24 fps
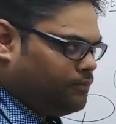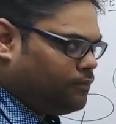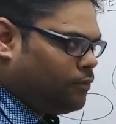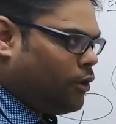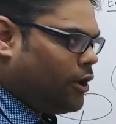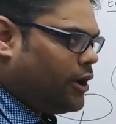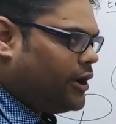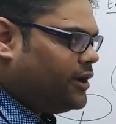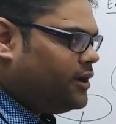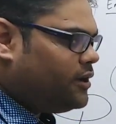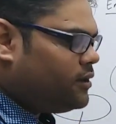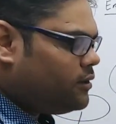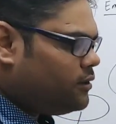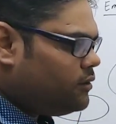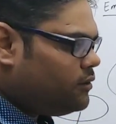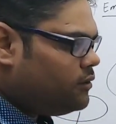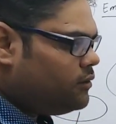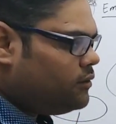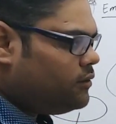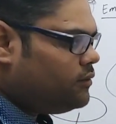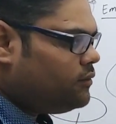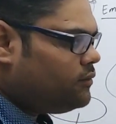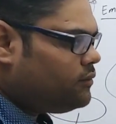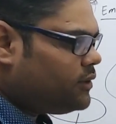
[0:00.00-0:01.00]
point
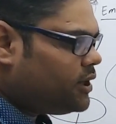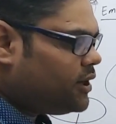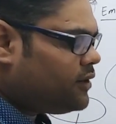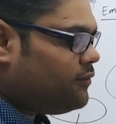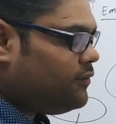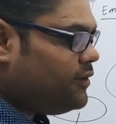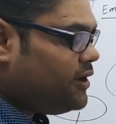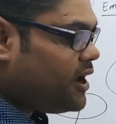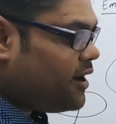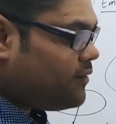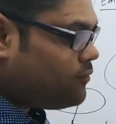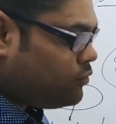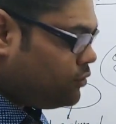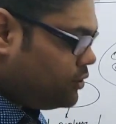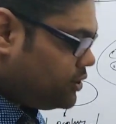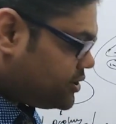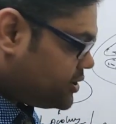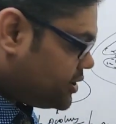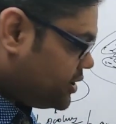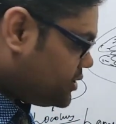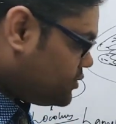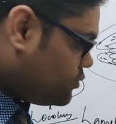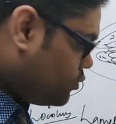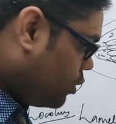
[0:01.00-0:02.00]
that we have to
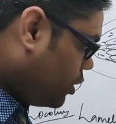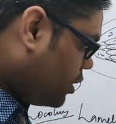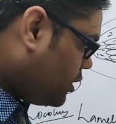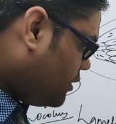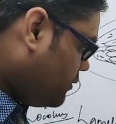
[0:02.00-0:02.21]
discuss,